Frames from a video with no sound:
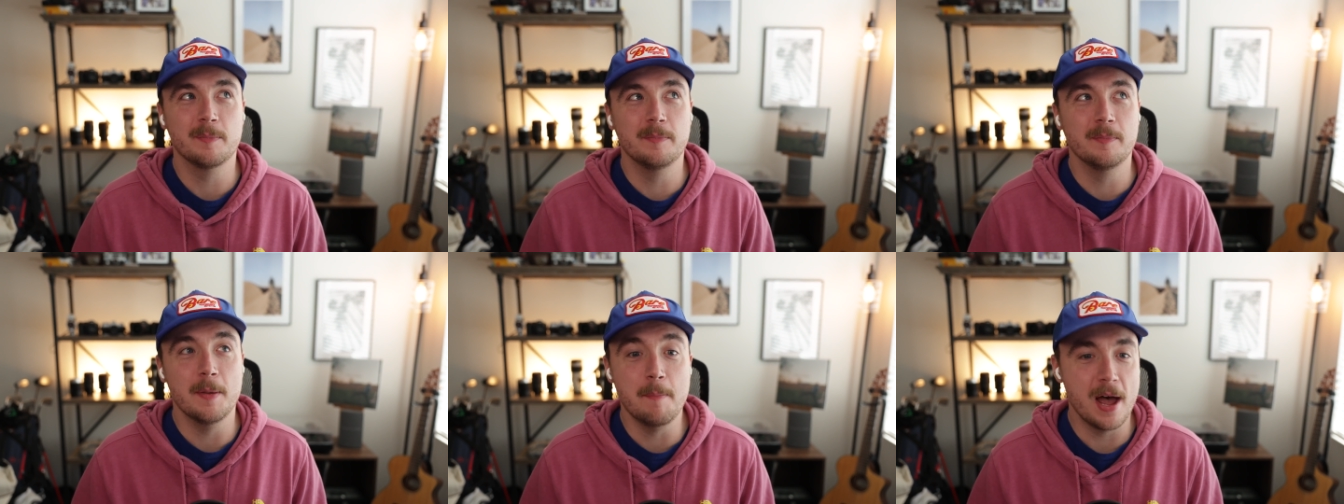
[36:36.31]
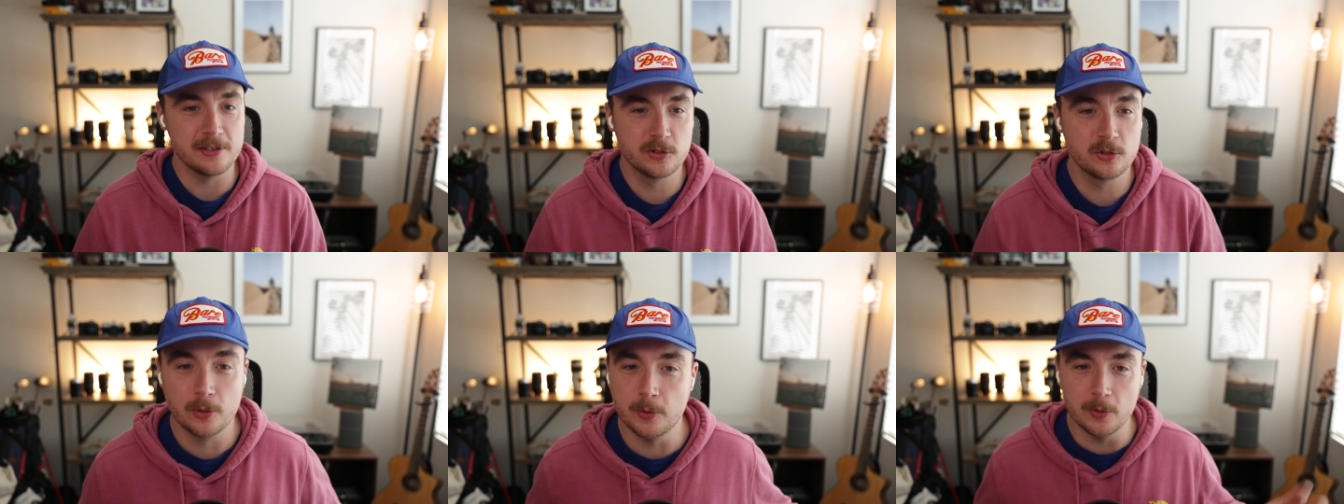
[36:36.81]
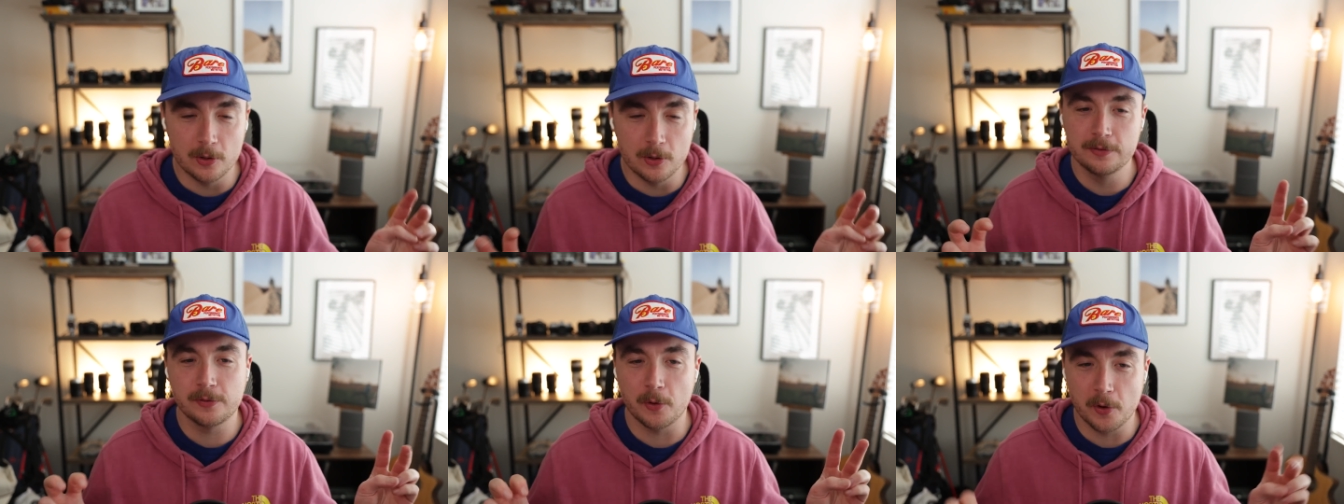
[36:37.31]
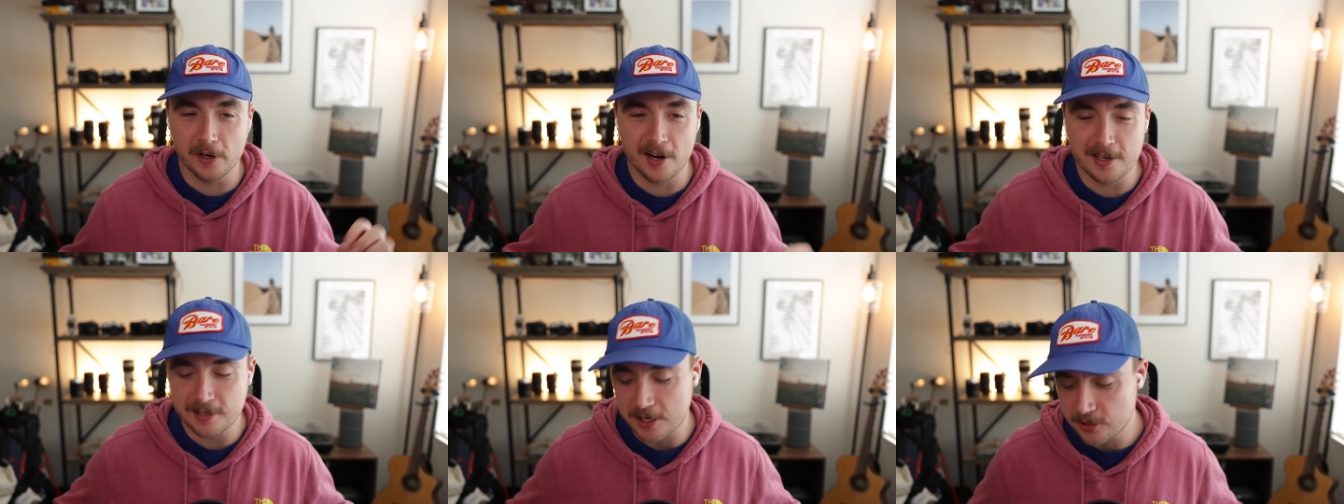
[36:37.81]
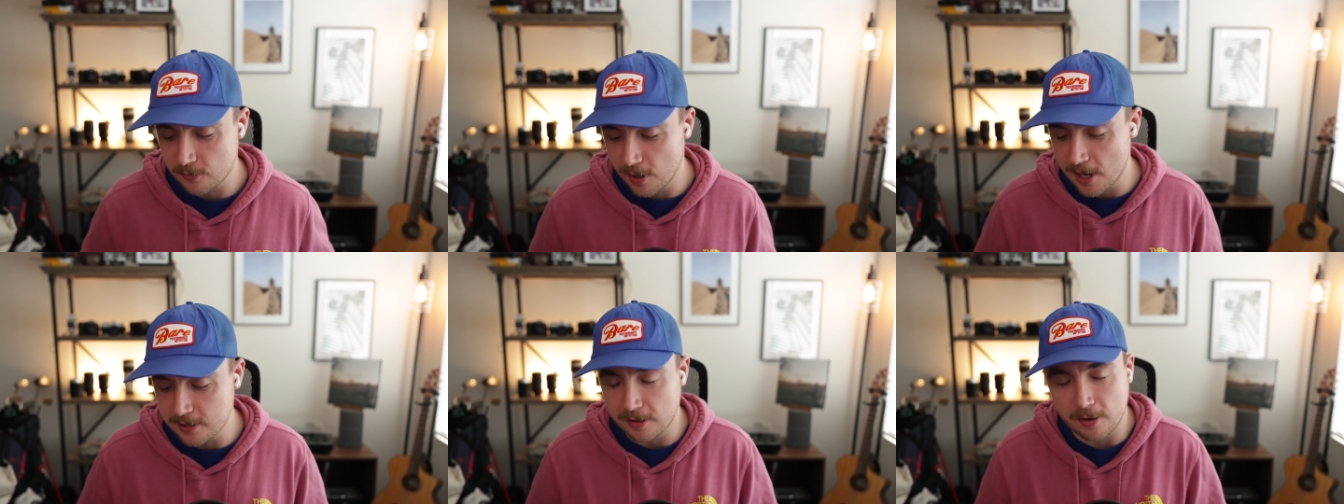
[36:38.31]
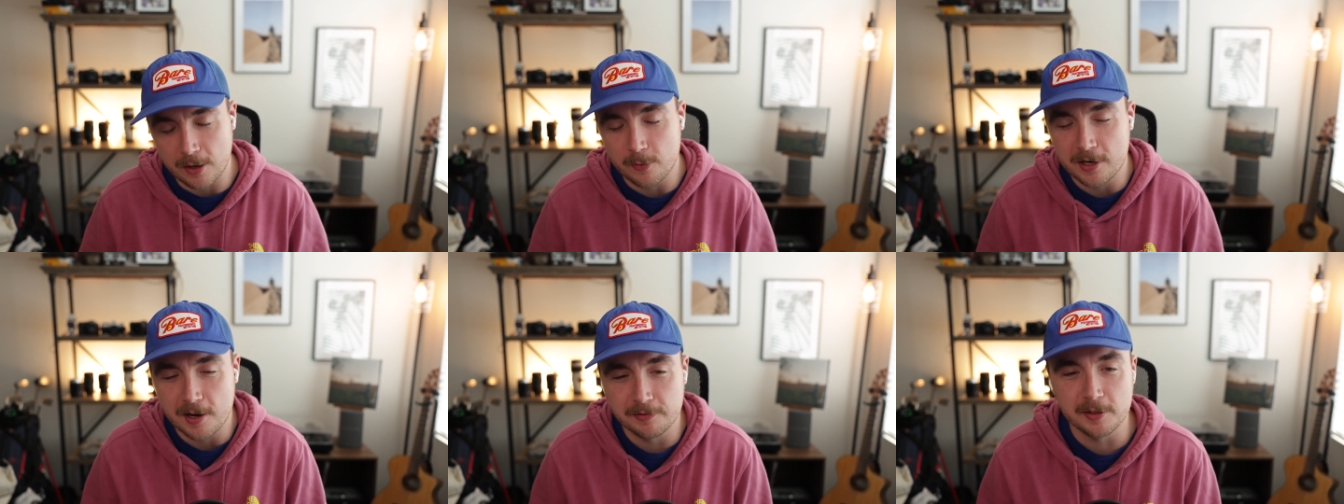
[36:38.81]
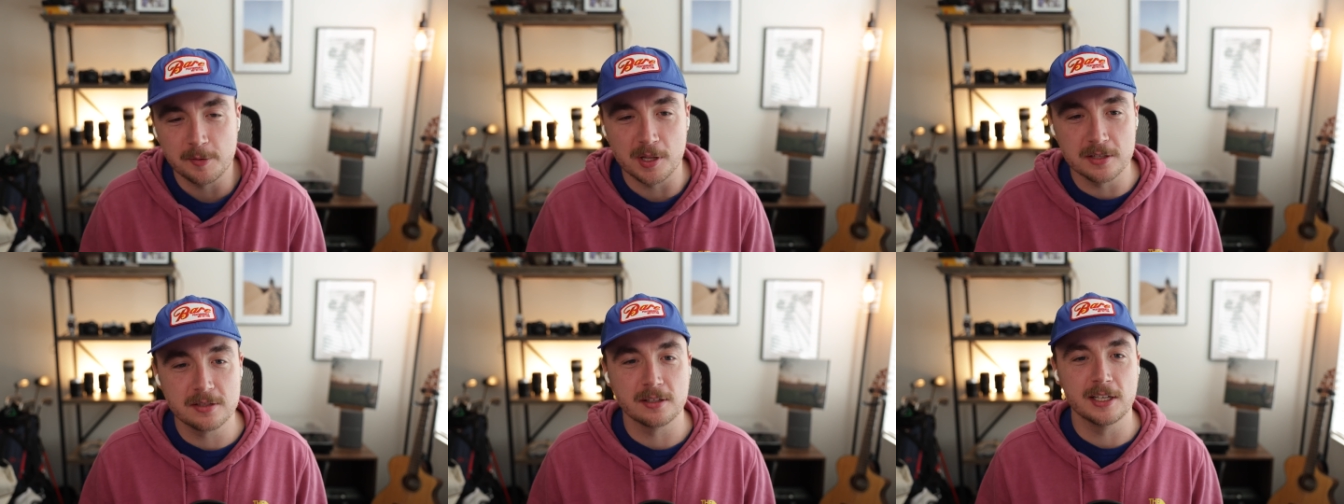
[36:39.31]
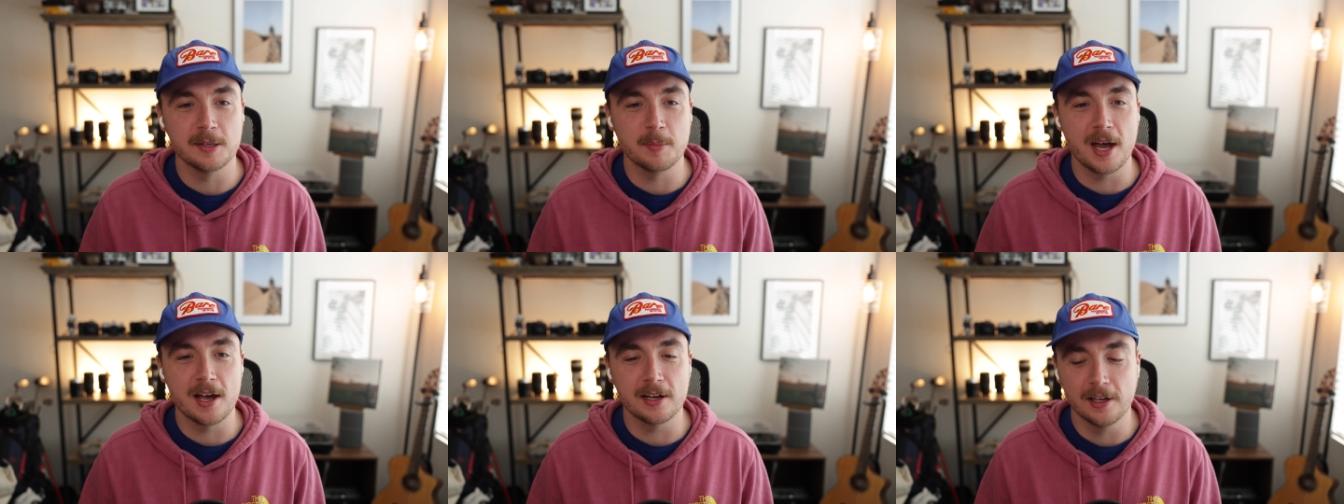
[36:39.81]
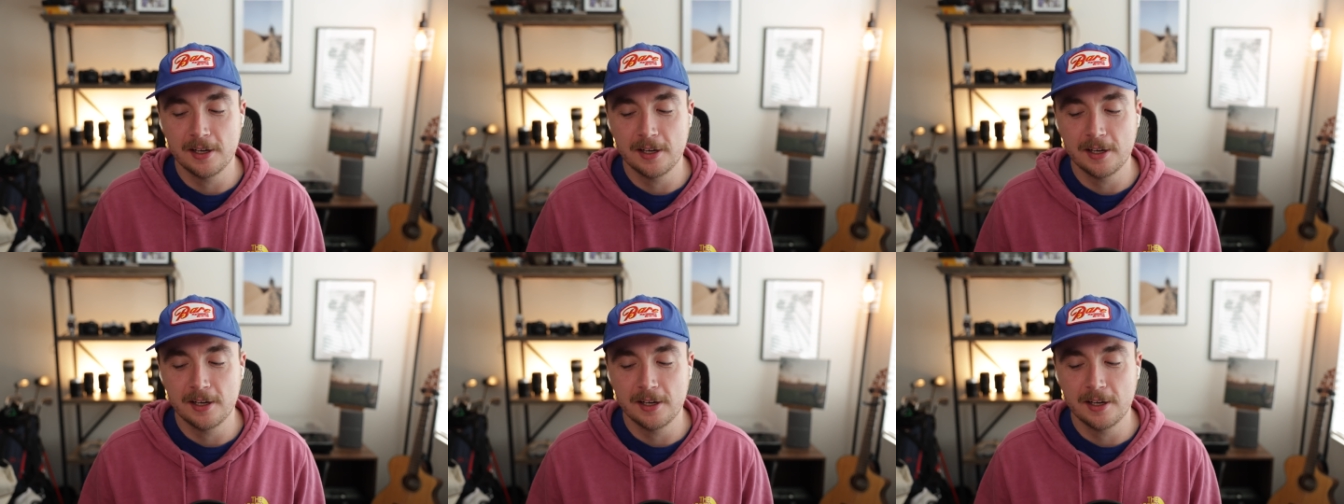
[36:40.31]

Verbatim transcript: the best tool for organization wise, it, it would definitely be the sling bag.